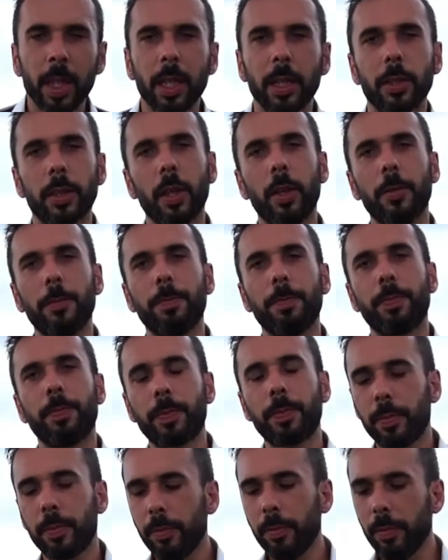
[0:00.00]
So,
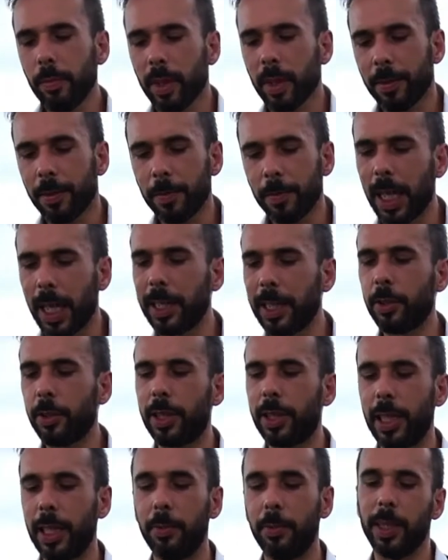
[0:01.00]
as you
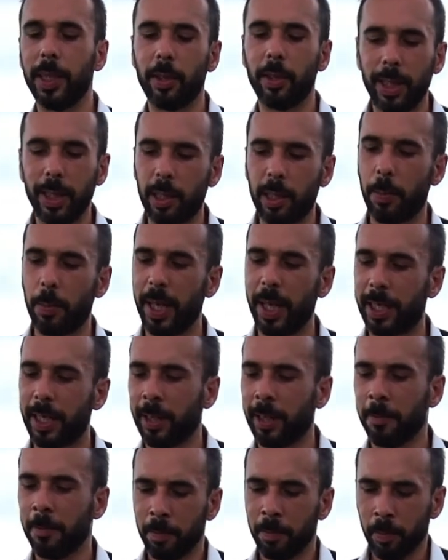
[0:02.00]
see, with a little bit
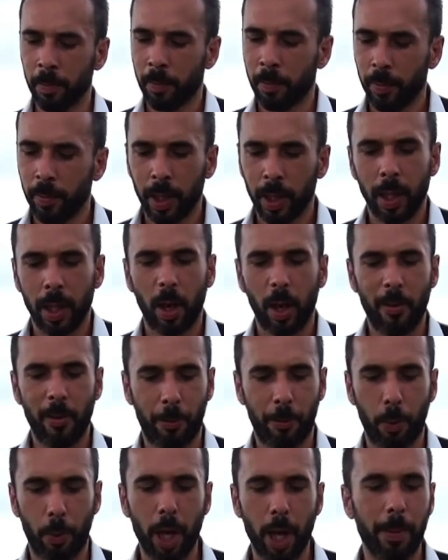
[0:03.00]
of
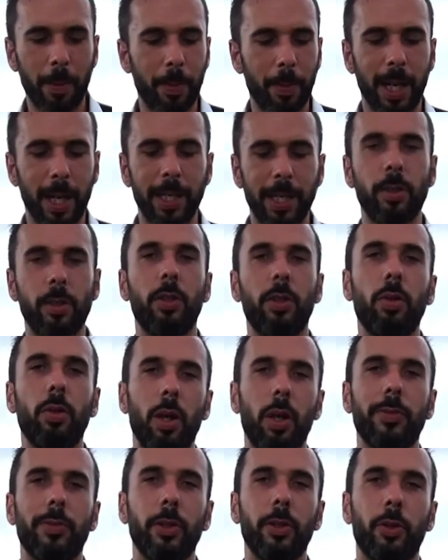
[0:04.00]
prep and the tool
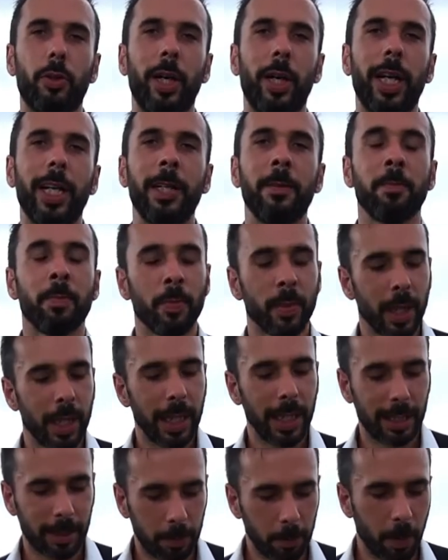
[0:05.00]
of the trade,
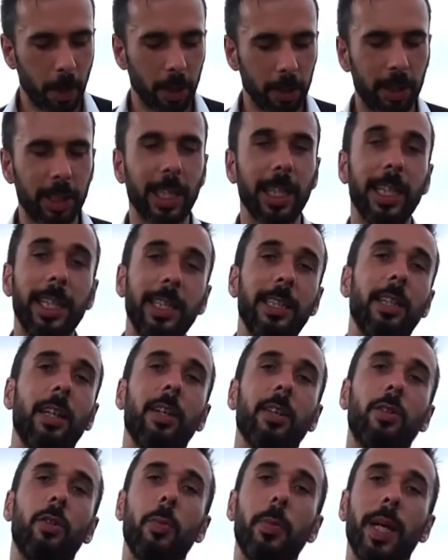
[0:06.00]
it's much easier
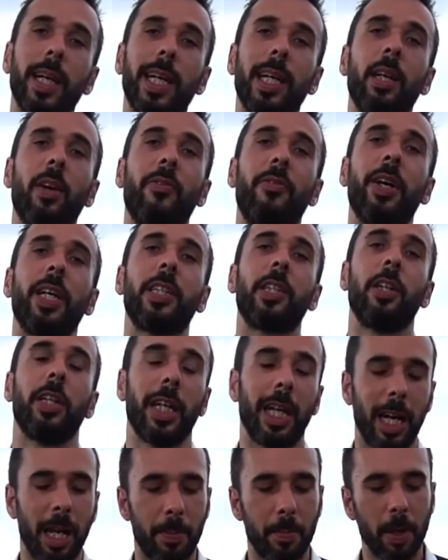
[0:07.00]
to make an old fashioned
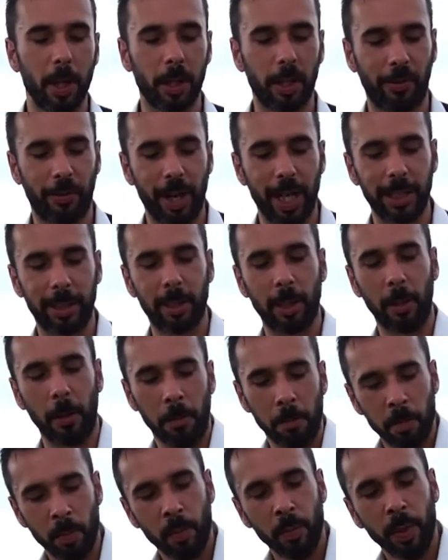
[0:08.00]
and much faster.
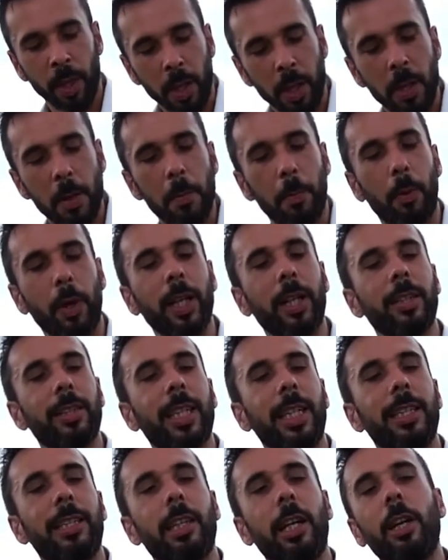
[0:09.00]

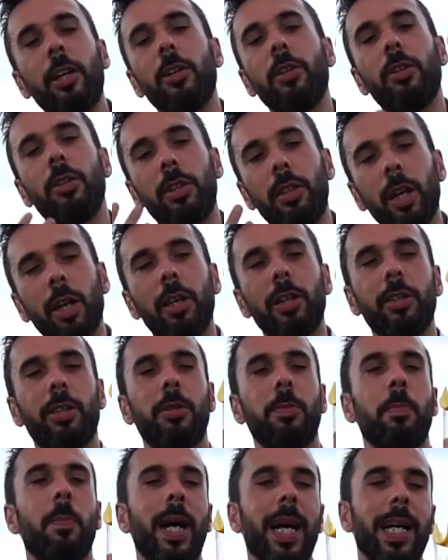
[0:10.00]
Presentation does
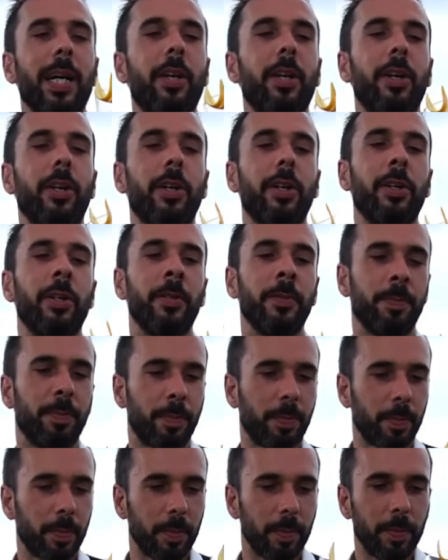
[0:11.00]
matter
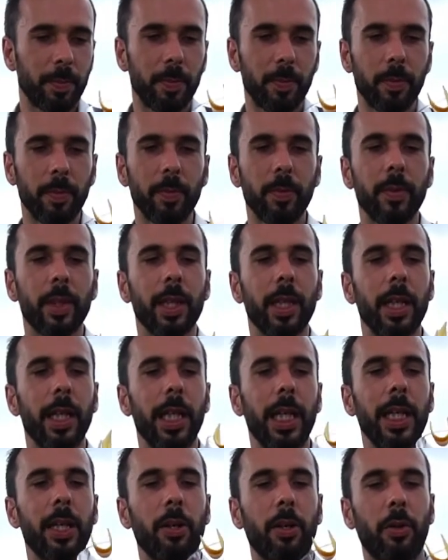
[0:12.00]

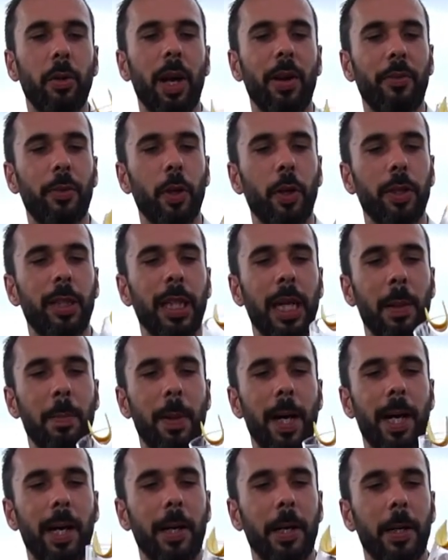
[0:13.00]
in a craft cocktail
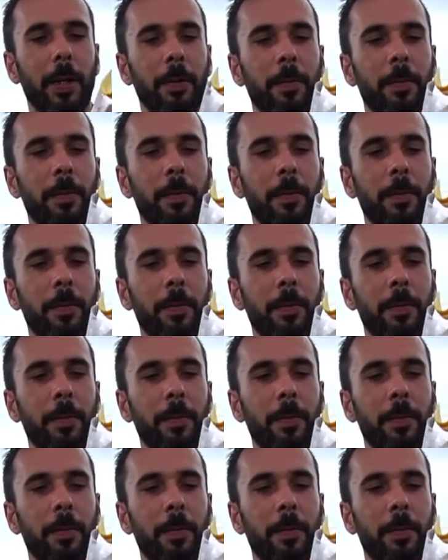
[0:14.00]
bar.